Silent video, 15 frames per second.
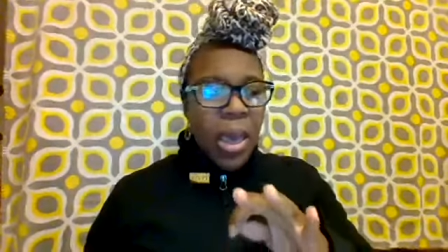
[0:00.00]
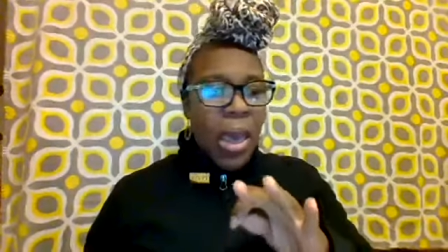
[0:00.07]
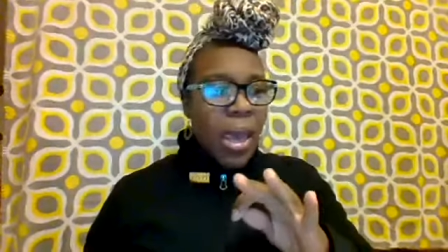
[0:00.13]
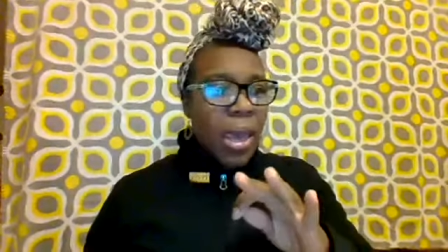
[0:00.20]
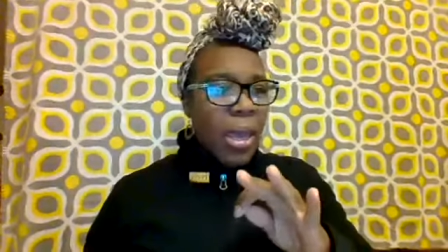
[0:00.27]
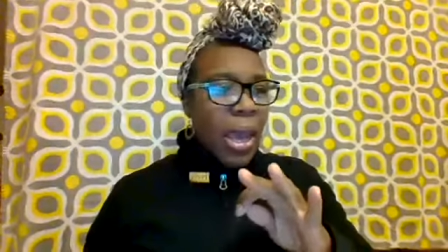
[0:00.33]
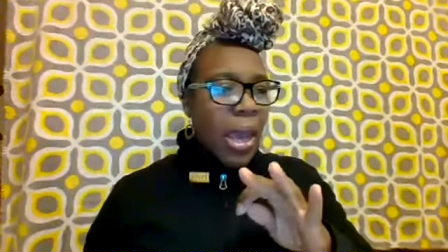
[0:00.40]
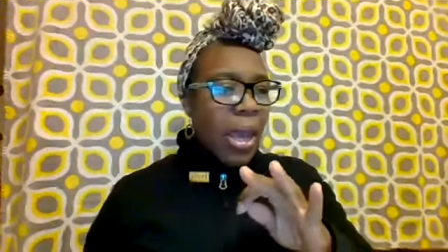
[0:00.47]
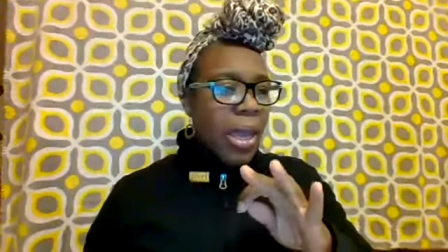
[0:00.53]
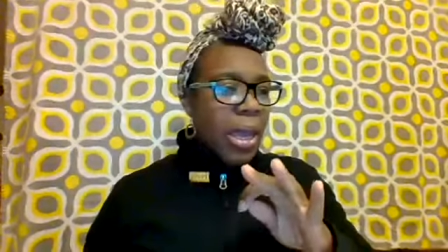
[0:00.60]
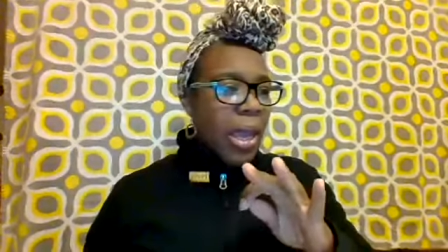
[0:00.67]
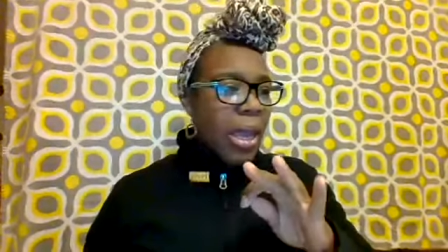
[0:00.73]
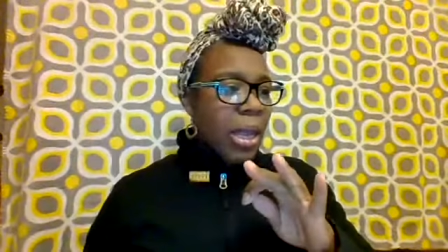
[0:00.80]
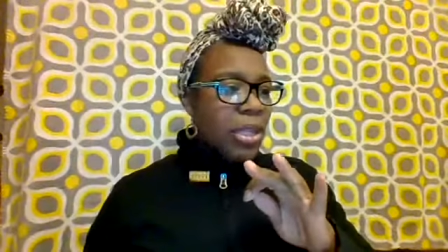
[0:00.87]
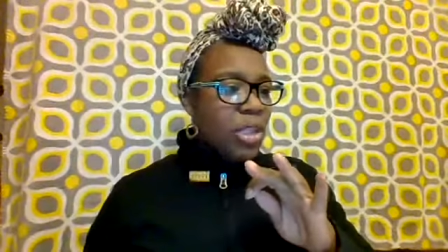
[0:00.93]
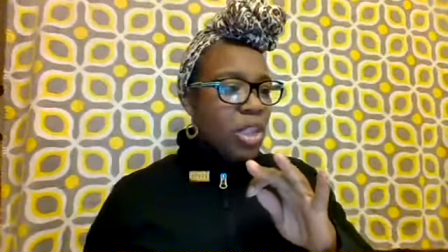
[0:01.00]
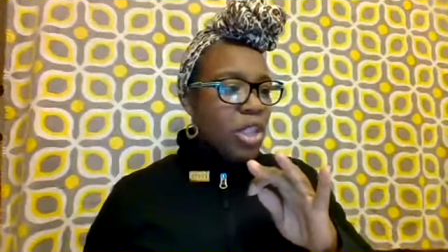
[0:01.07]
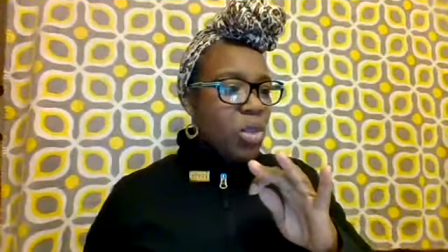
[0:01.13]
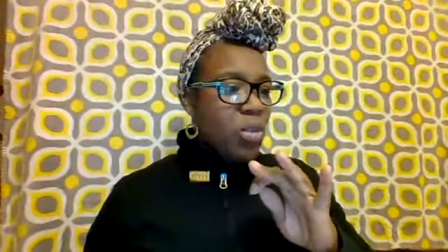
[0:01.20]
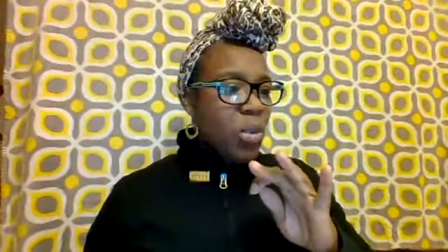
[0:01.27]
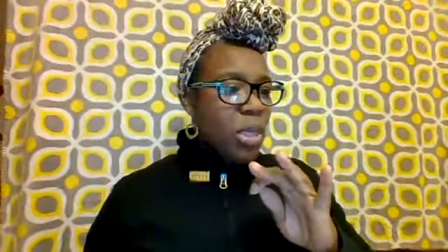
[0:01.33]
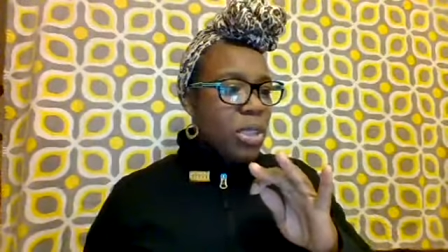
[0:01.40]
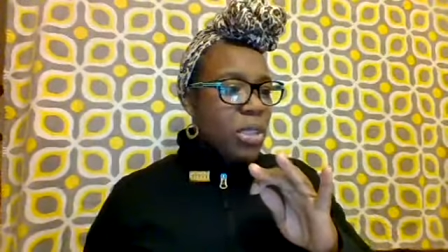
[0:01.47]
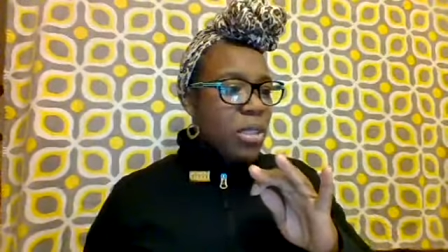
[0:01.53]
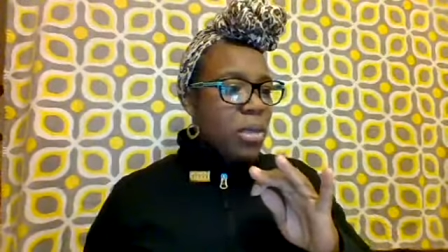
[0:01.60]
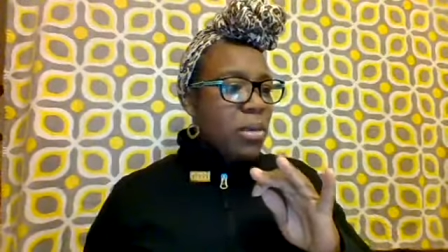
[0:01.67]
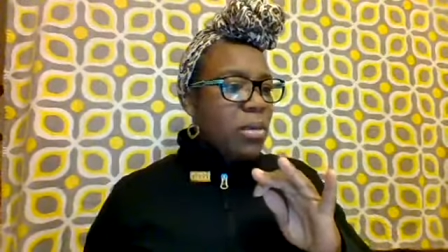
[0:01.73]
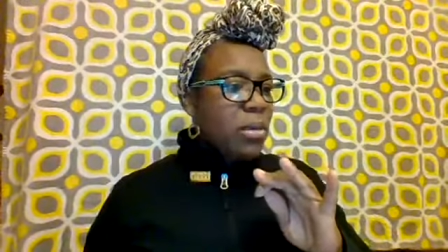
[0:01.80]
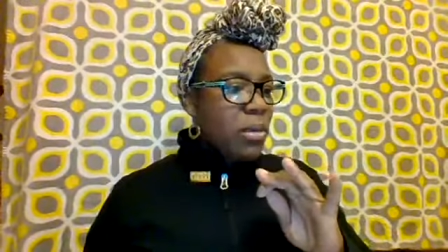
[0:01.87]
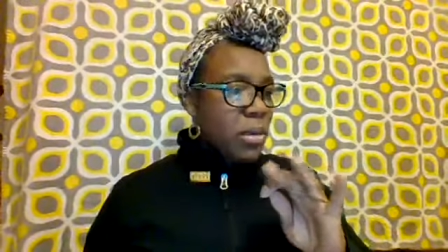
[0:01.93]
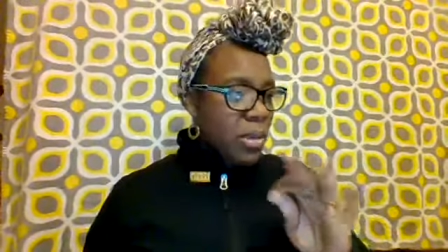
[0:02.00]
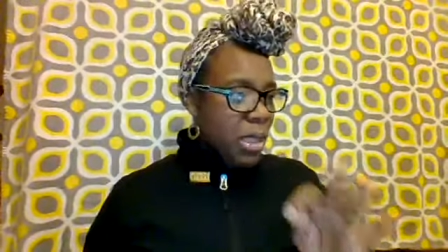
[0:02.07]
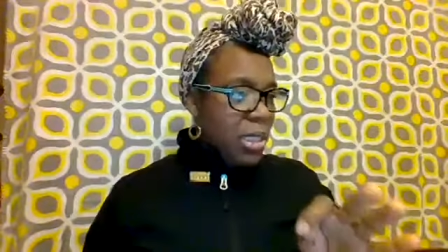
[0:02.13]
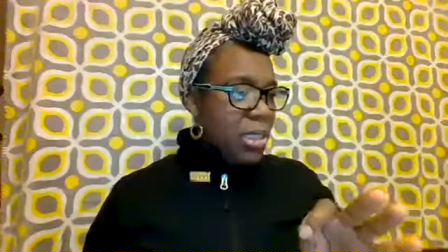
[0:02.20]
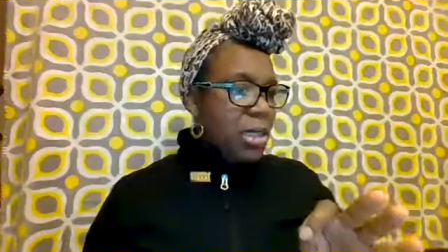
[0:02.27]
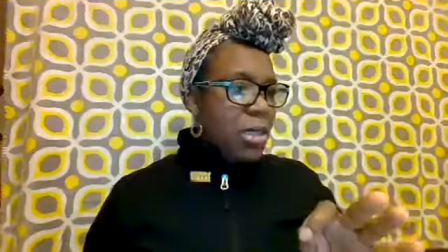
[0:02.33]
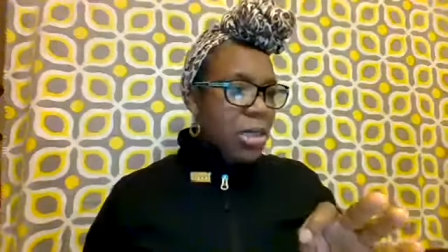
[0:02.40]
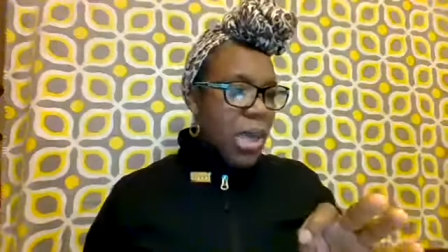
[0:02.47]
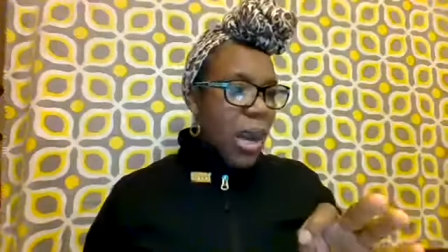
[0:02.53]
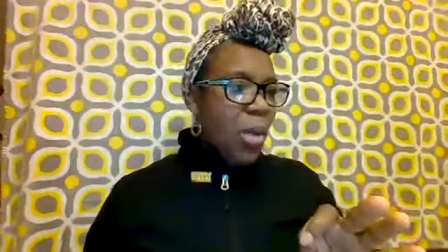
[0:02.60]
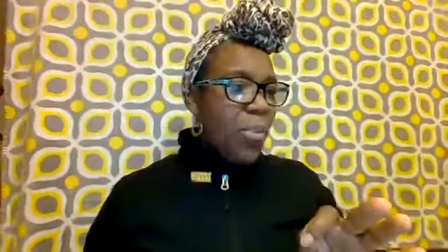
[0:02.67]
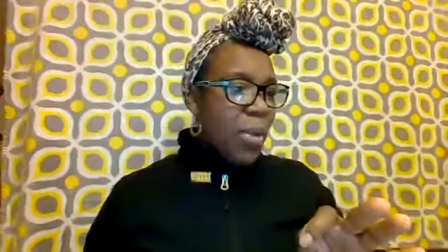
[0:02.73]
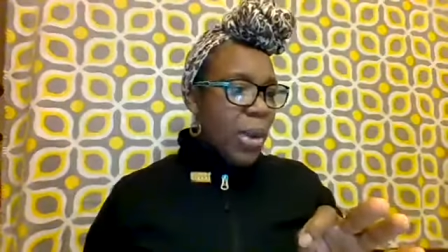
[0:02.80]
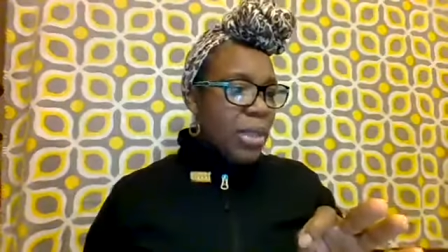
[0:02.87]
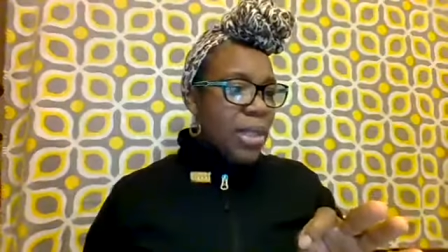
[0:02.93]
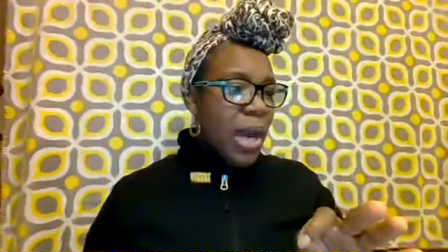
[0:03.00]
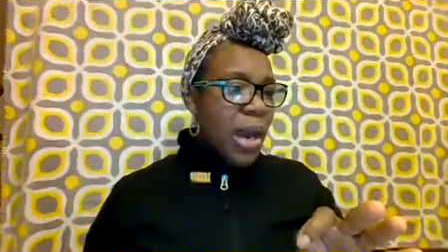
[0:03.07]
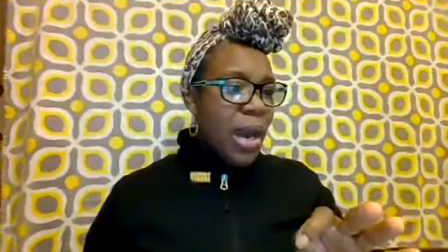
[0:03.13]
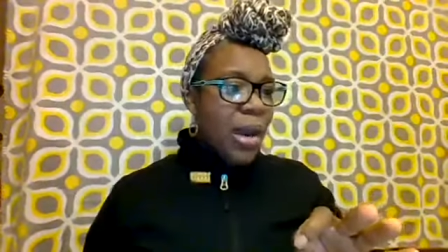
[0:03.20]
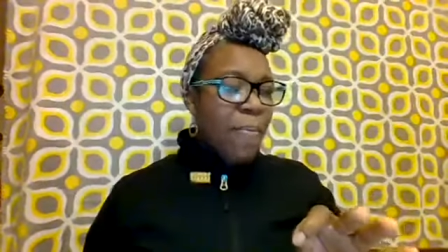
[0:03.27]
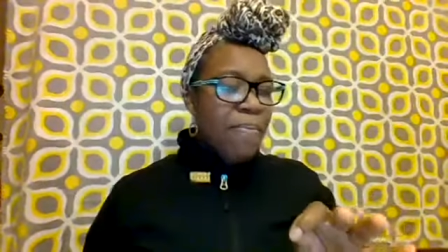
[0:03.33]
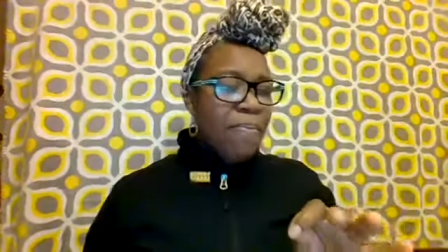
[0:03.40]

And and and I just wanted to, it's good now, praise God.